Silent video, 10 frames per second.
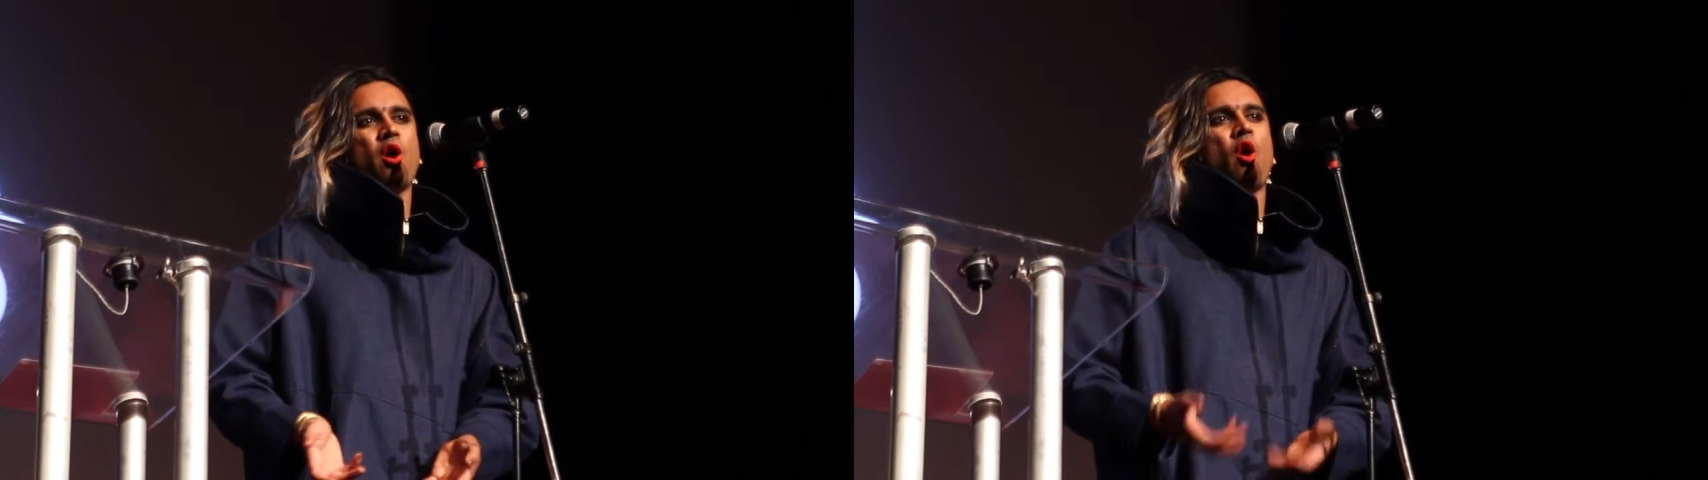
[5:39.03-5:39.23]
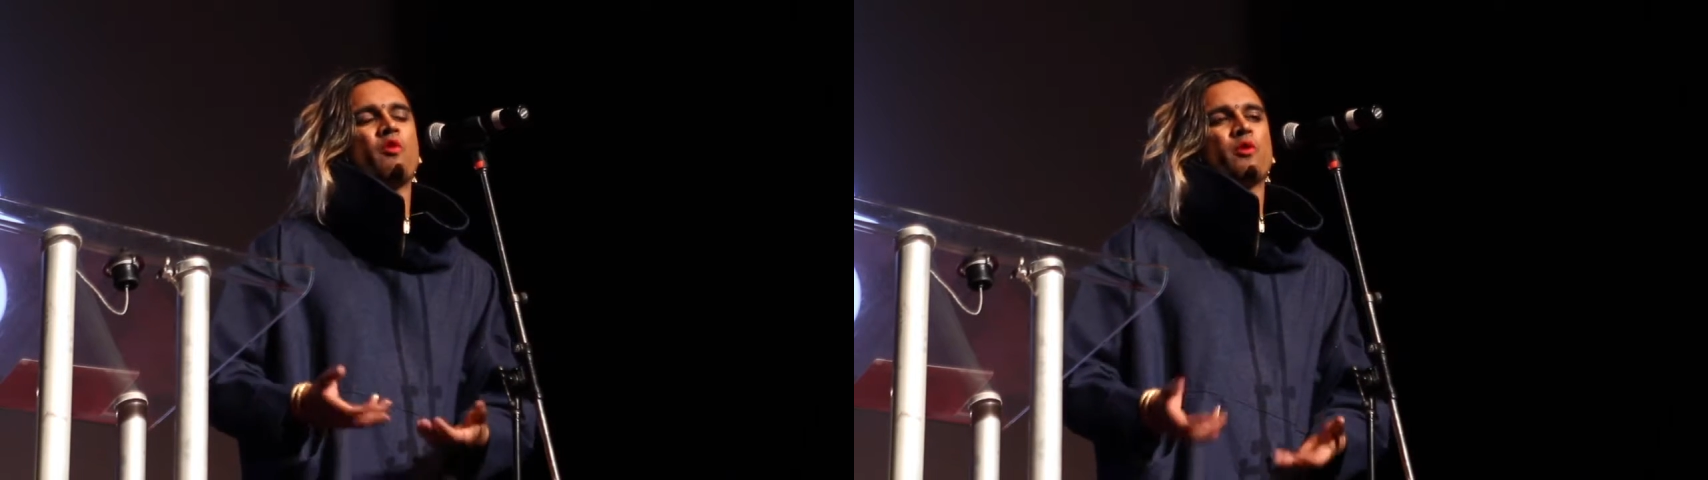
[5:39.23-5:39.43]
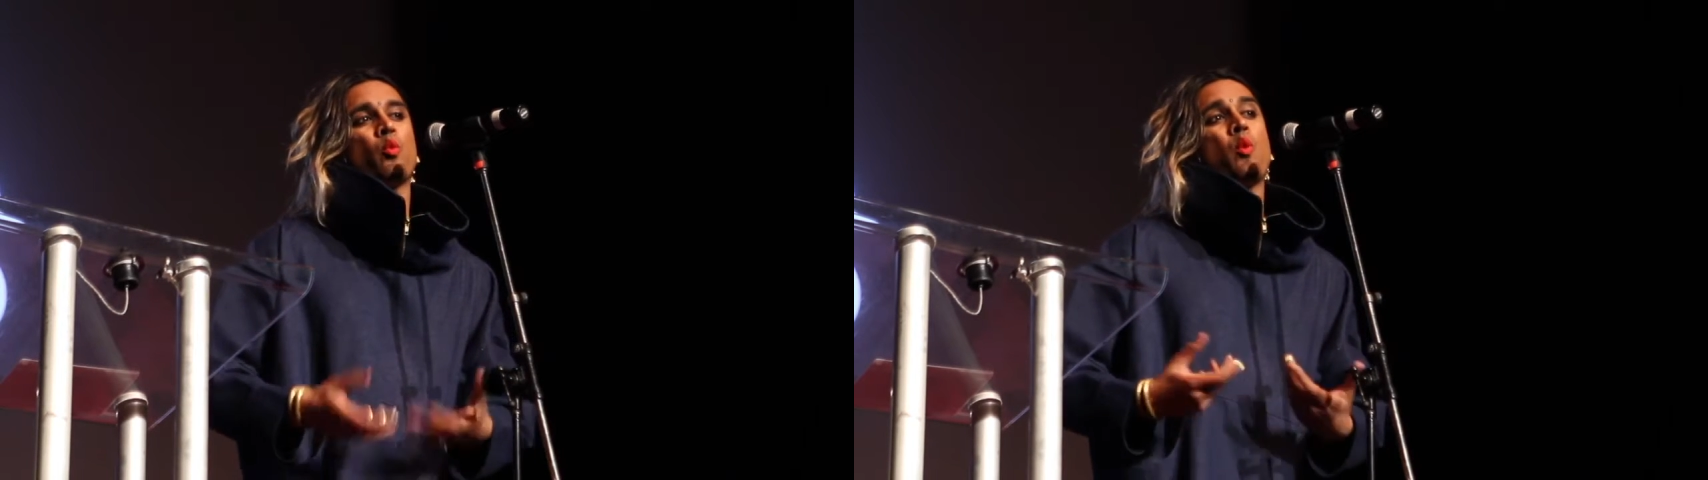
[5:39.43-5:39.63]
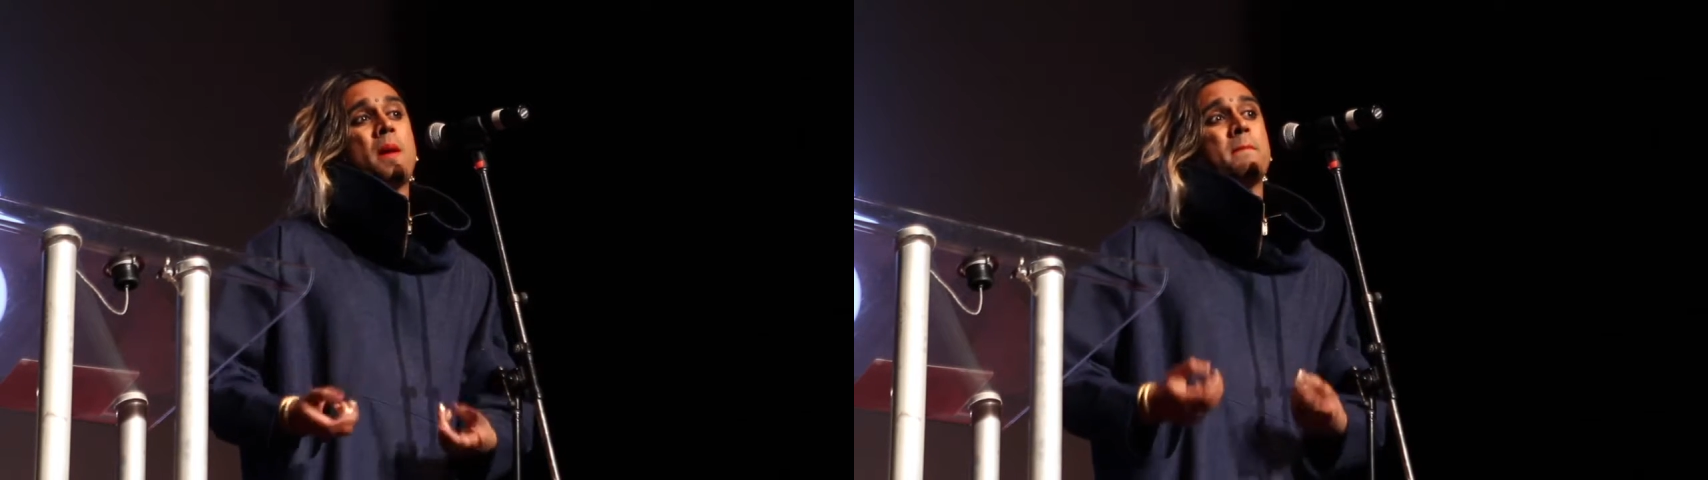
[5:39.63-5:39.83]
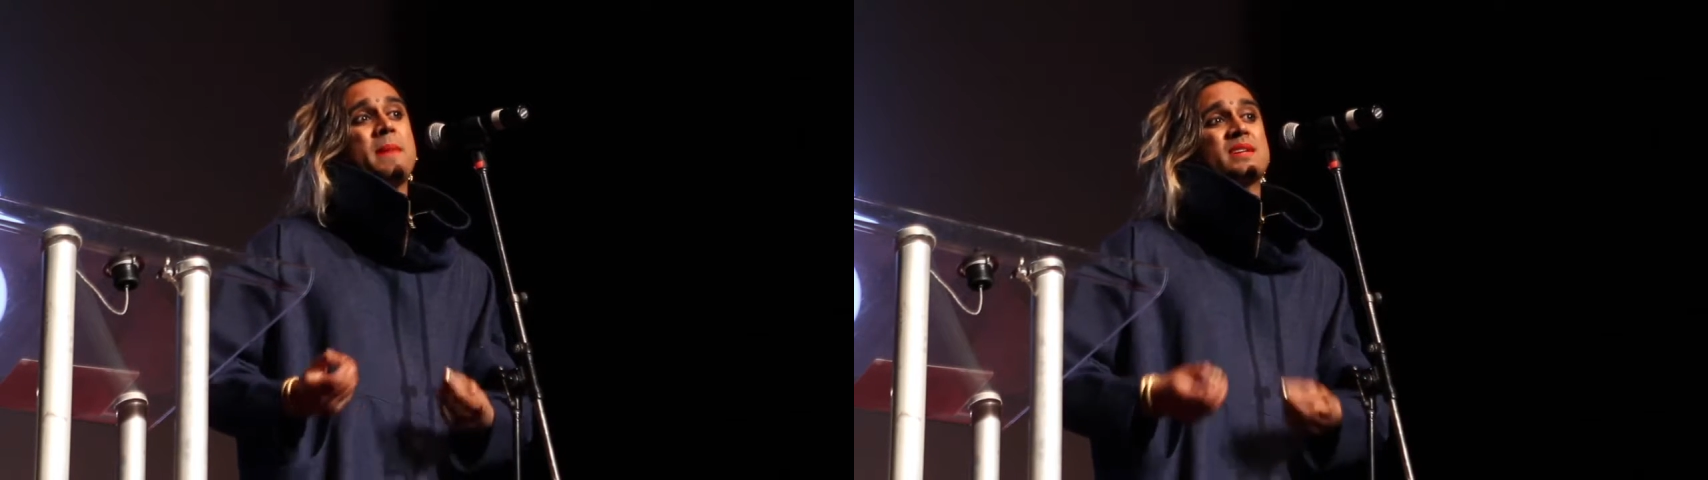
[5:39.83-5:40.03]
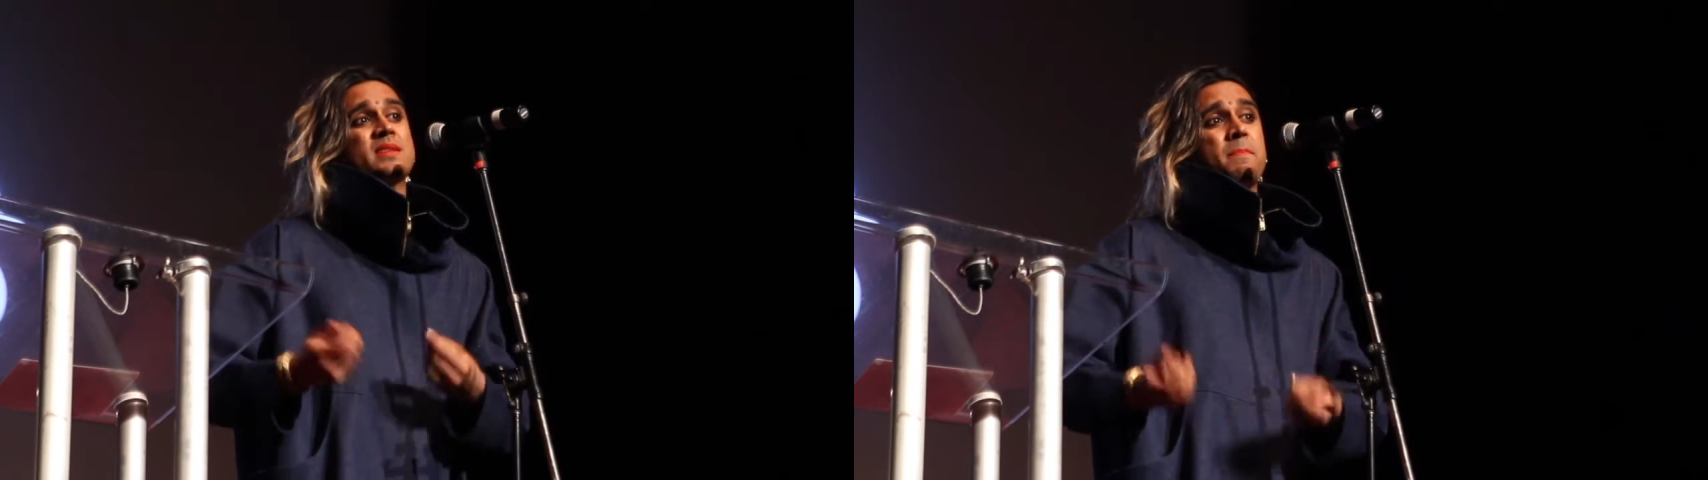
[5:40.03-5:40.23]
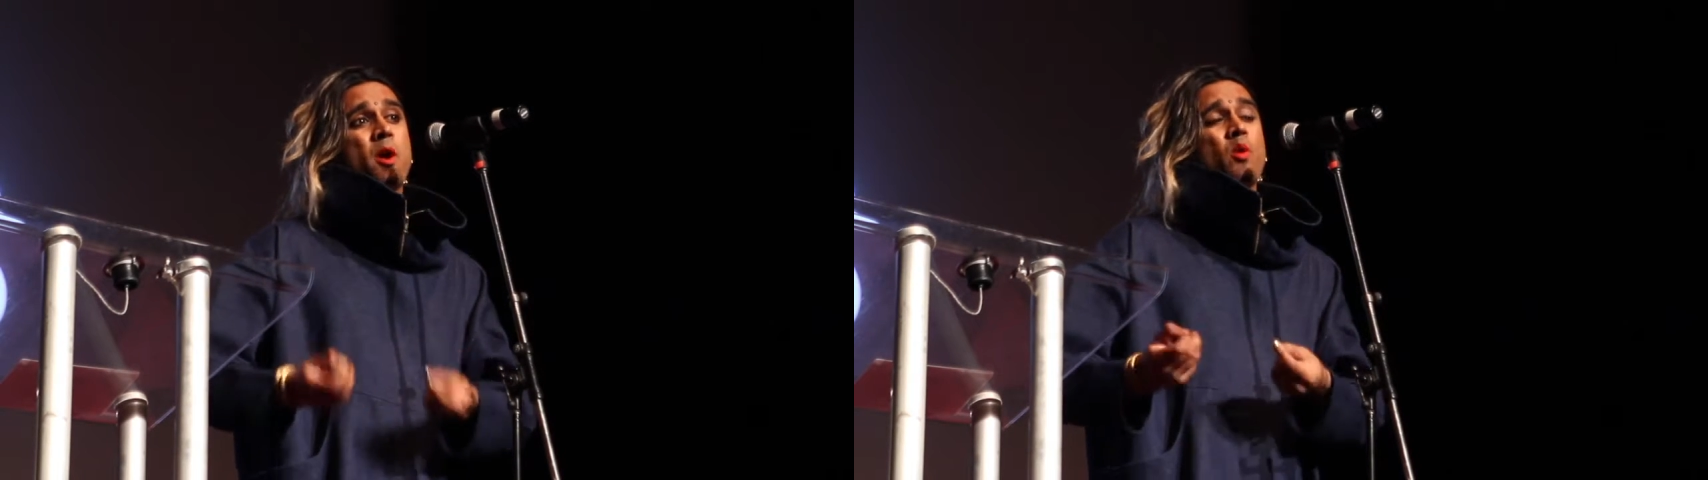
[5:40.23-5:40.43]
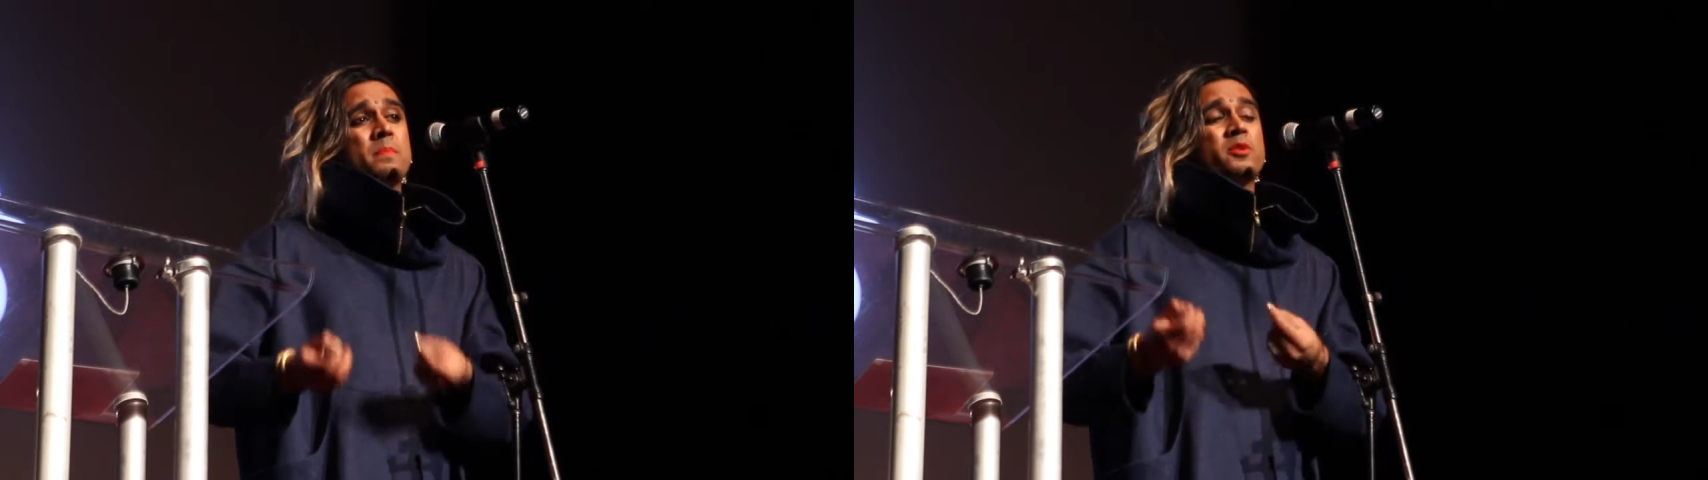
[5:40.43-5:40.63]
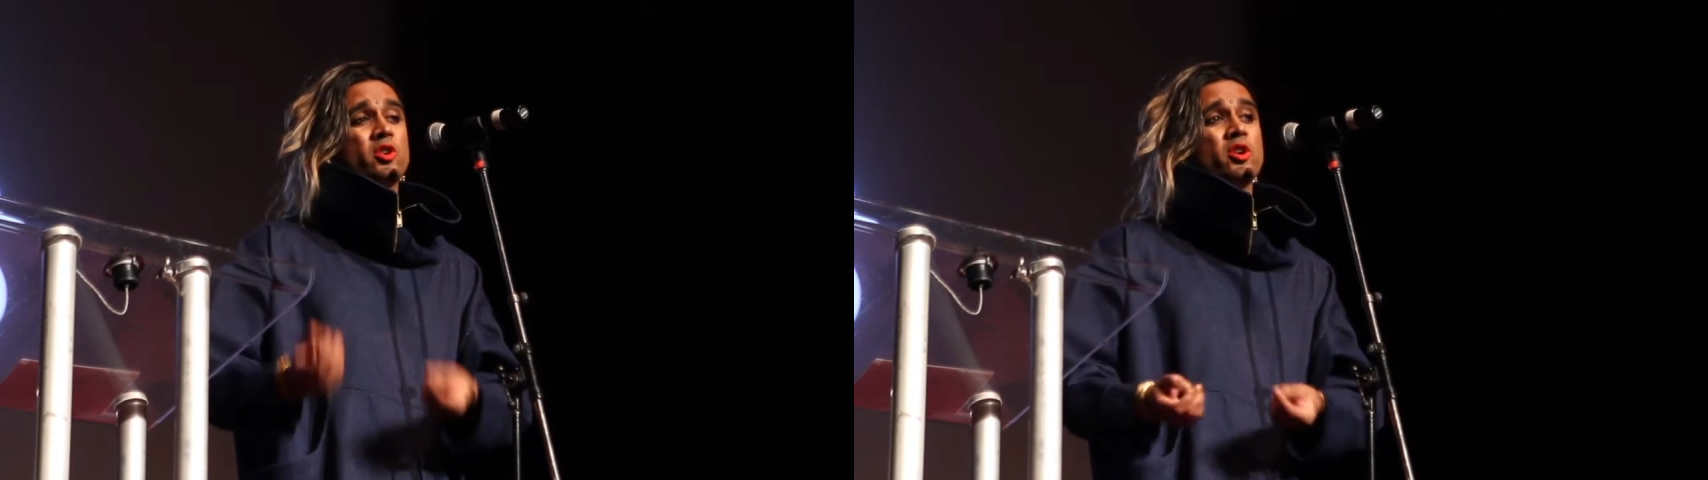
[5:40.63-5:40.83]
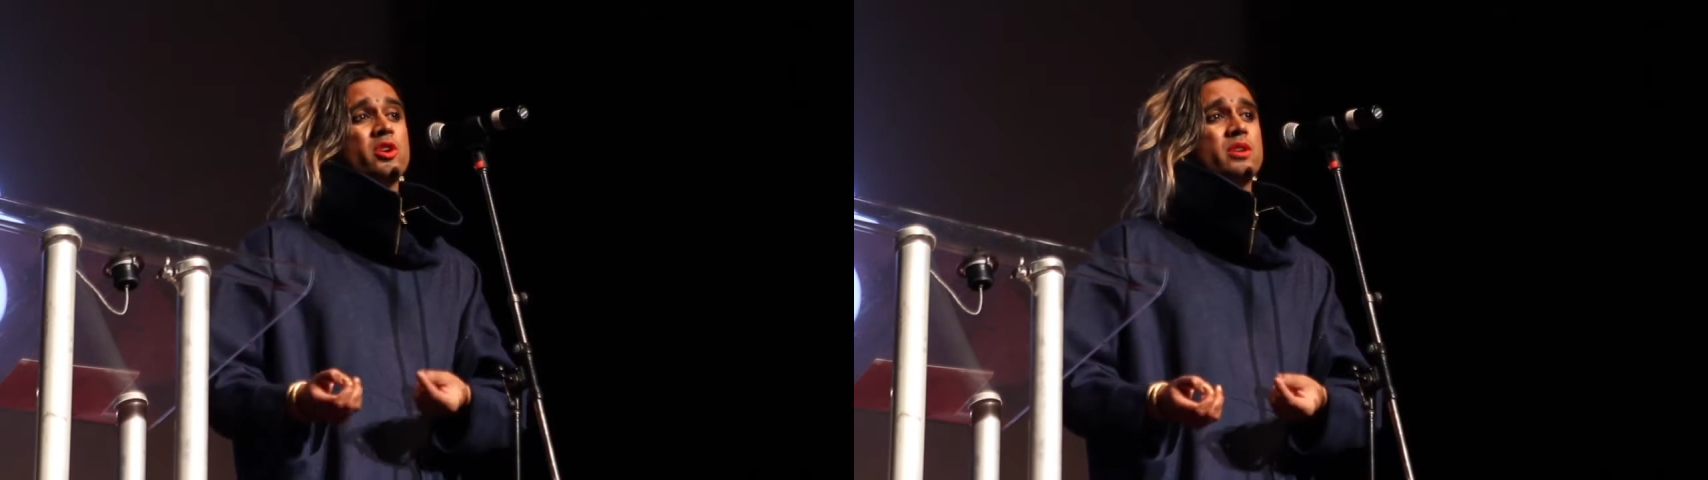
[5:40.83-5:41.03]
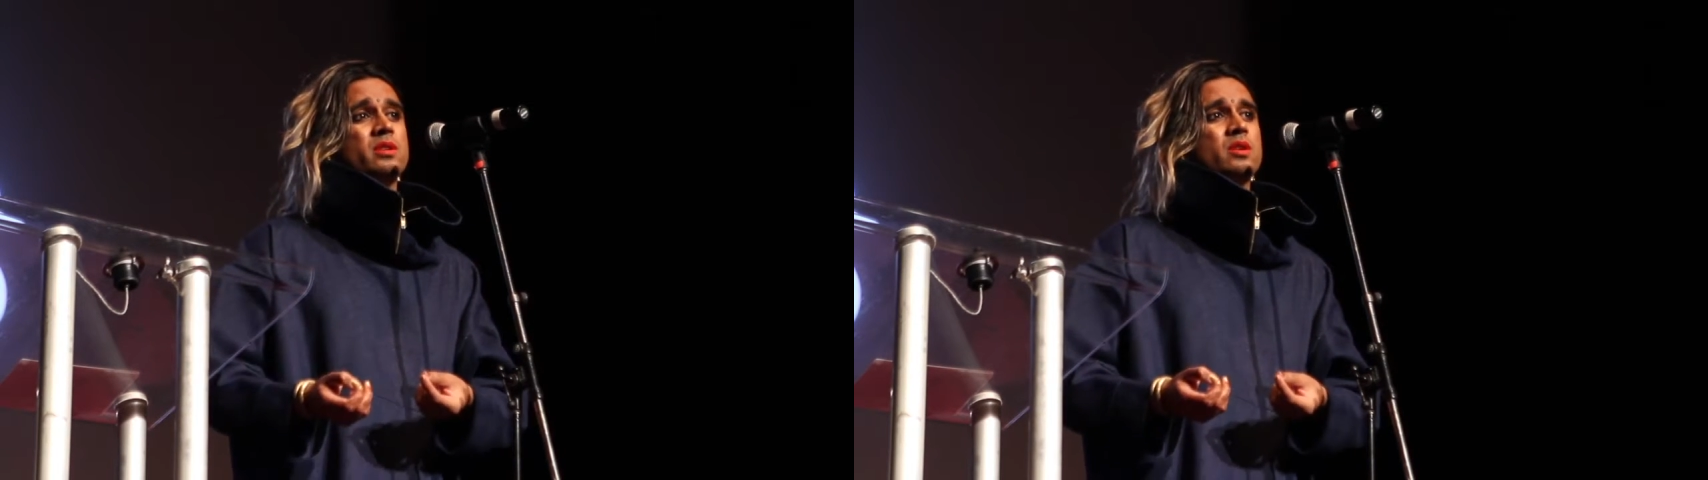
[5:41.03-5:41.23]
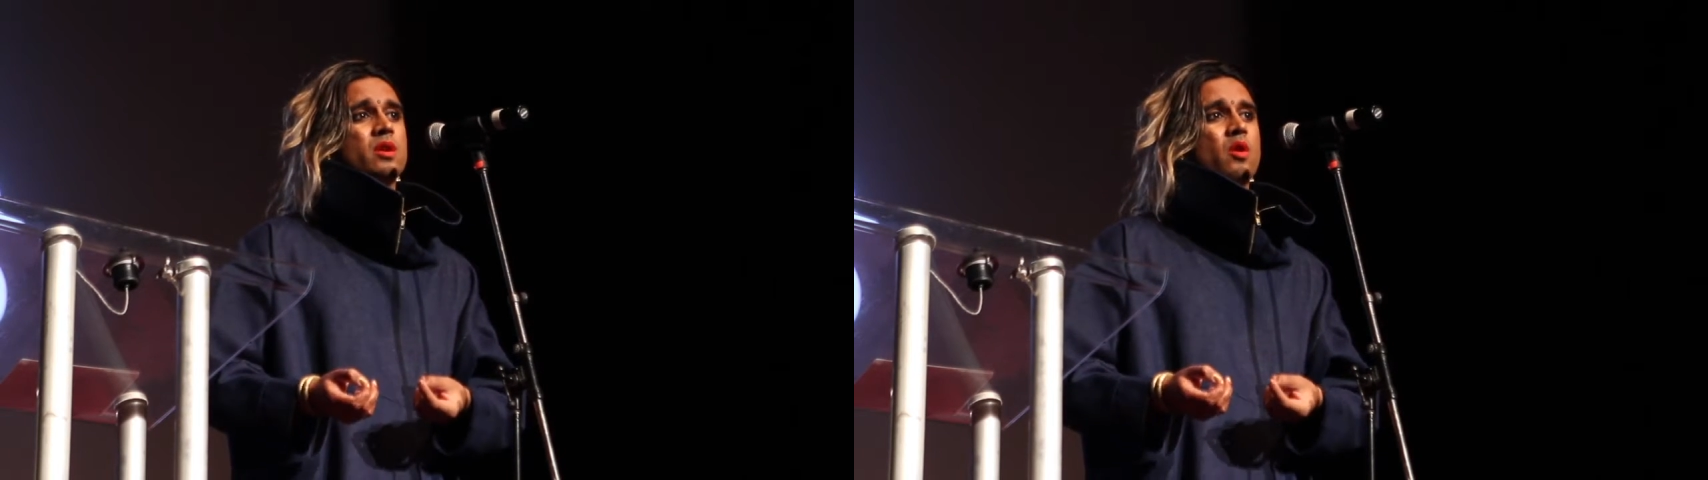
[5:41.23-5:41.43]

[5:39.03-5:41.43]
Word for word: over what makes a poem good,